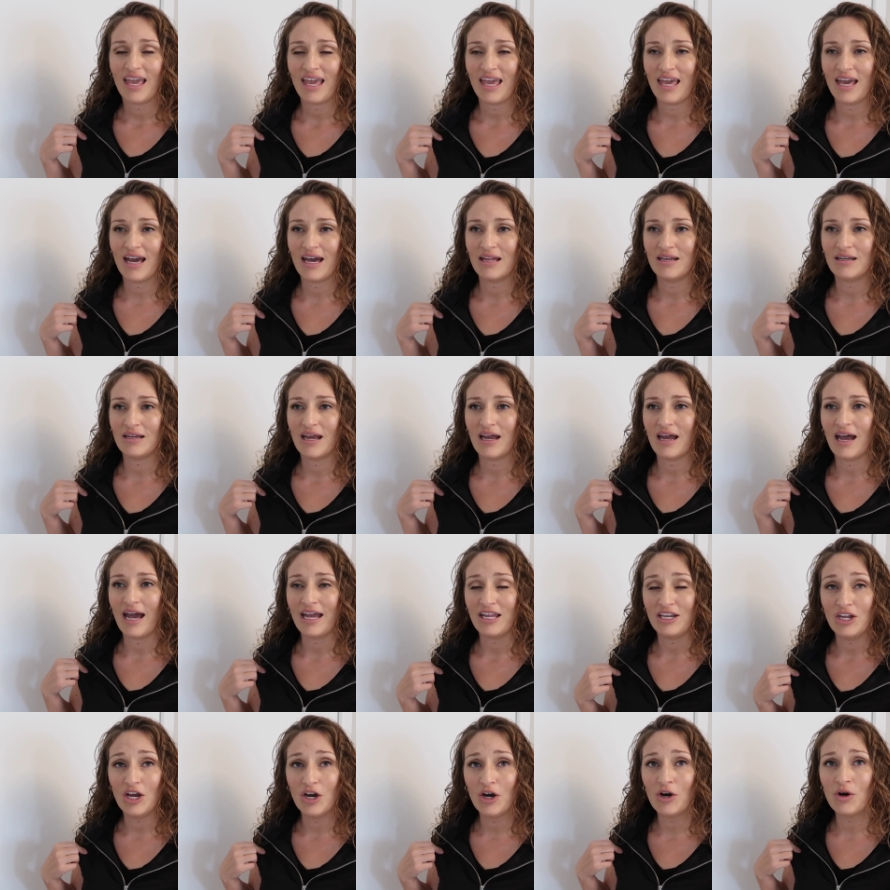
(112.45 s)
And
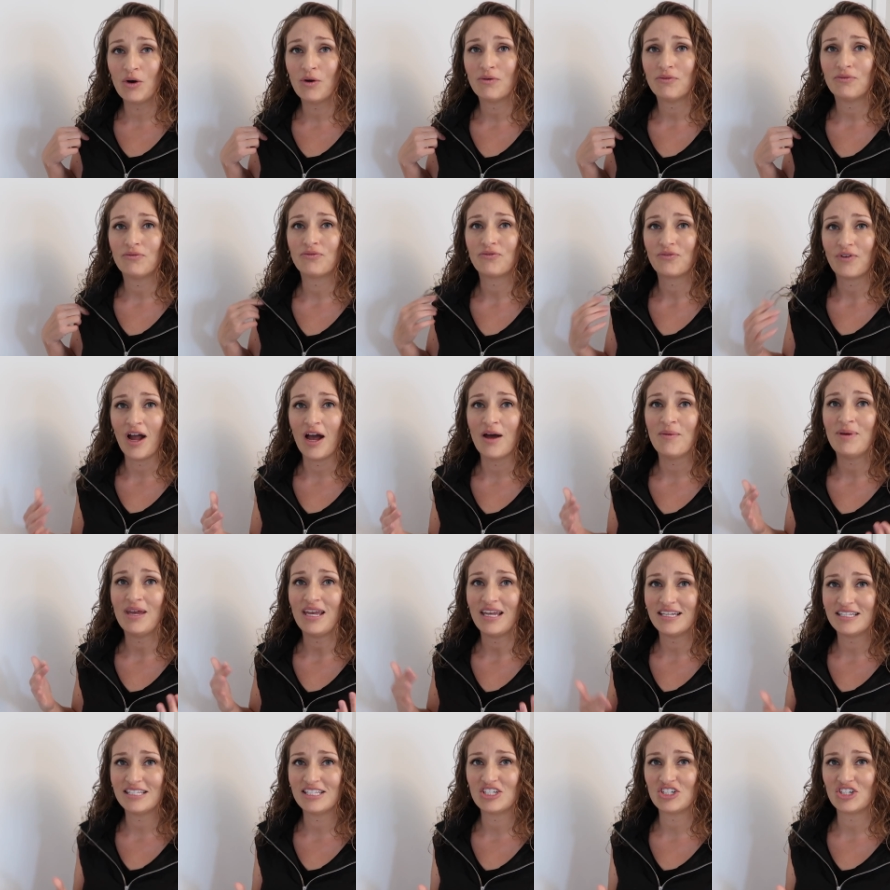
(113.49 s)
I know from
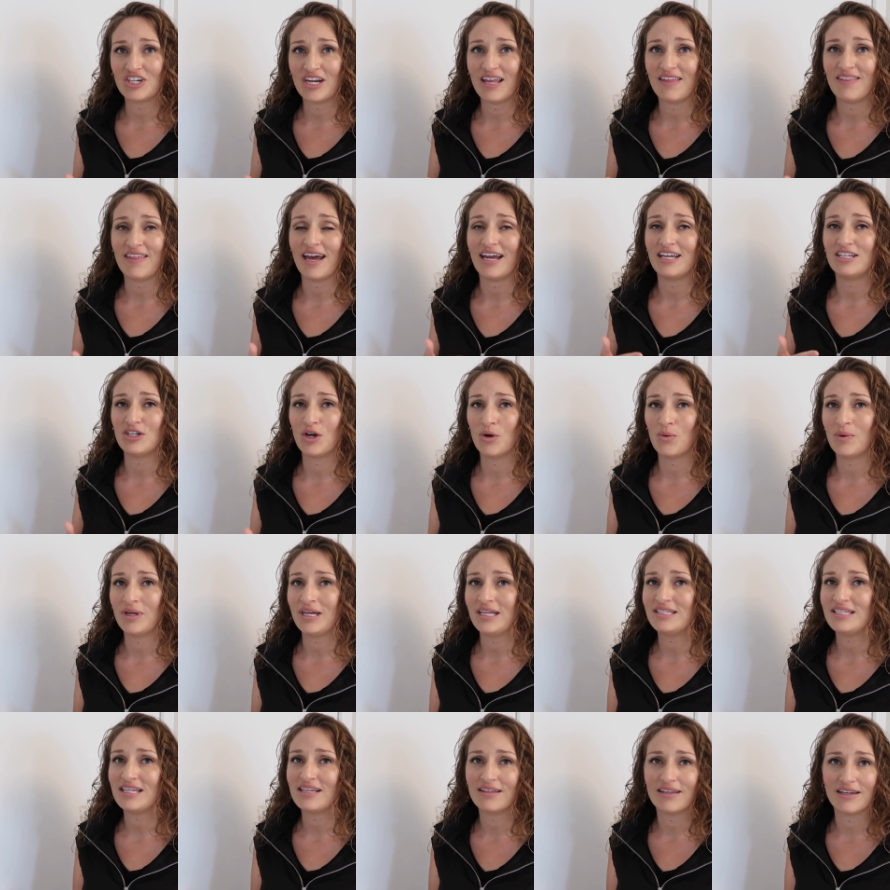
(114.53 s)
history that I don't
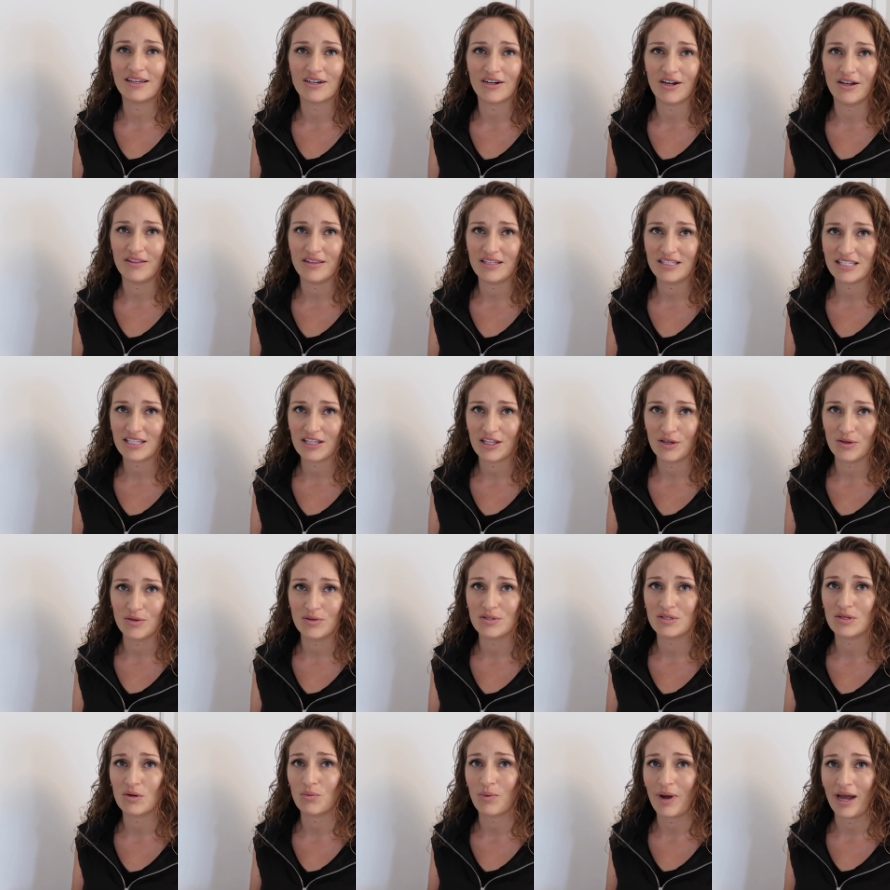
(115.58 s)
want to declutter all these
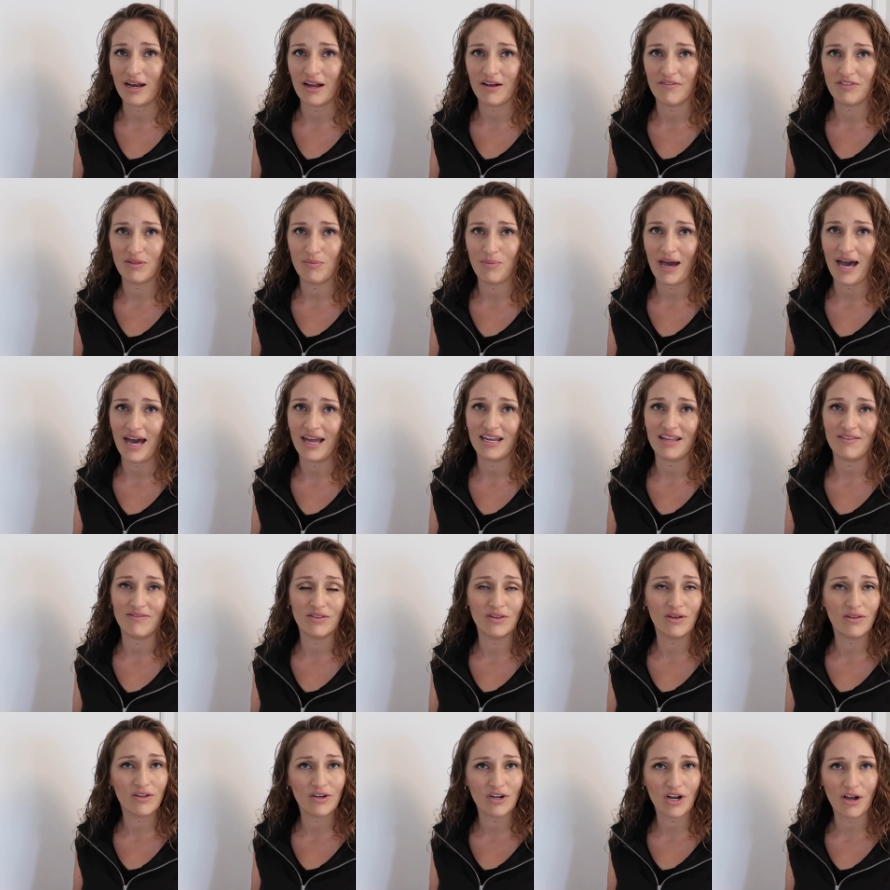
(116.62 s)
clothes right off the bat, even
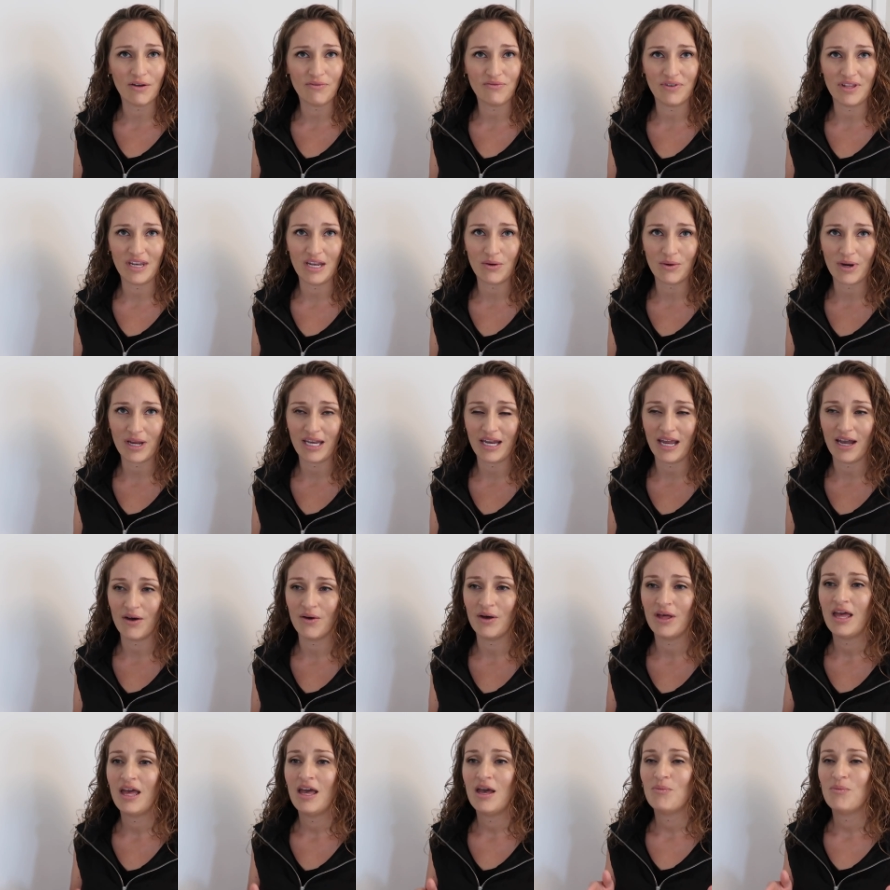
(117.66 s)
though they're not fitting right now,